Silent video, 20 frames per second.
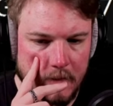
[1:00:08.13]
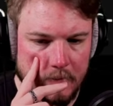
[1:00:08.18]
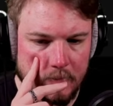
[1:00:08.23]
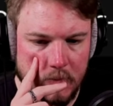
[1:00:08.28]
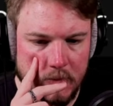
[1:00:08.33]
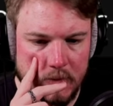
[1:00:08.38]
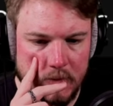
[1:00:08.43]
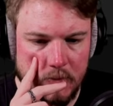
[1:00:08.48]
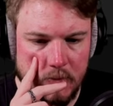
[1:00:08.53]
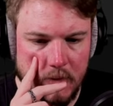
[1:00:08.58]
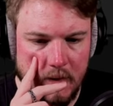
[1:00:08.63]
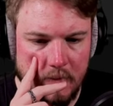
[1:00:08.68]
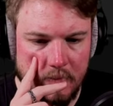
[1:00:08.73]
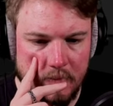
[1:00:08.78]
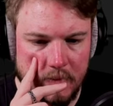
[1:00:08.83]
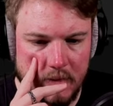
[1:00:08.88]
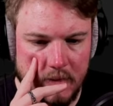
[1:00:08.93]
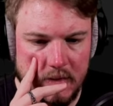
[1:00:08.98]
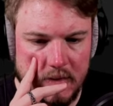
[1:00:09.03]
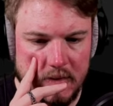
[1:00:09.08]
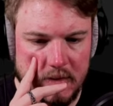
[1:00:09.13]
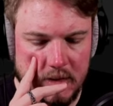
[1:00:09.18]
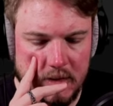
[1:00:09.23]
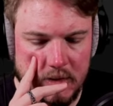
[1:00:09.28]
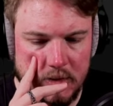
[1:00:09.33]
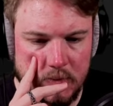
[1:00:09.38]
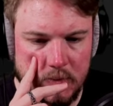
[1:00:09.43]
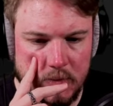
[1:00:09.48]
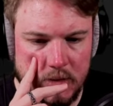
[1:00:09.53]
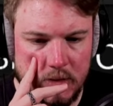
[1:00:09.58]
And we do have this. I
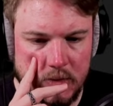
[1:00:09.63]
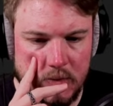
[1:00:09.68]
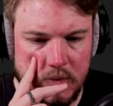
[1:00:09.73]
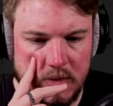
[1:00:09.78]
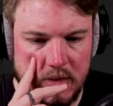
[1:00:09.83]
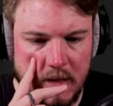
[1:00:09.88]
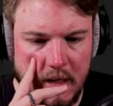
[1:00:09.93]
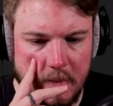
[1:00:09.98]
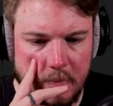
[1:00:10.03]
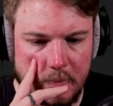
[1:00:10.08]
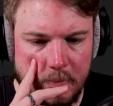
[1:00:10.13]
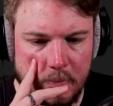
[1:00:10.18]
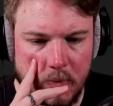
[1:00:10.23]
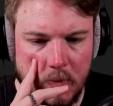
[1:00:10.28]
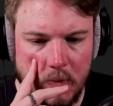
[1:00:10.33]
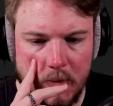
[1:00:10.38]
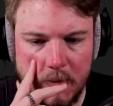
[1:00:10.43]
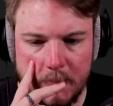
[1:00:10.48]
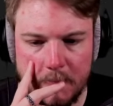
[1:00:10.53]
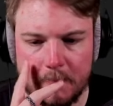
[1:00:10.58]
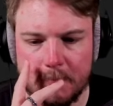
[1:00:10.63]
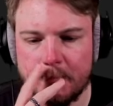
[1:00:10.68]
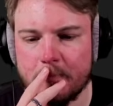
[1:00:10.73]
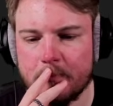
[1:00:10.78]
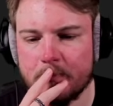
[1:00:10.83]
do want to use that more.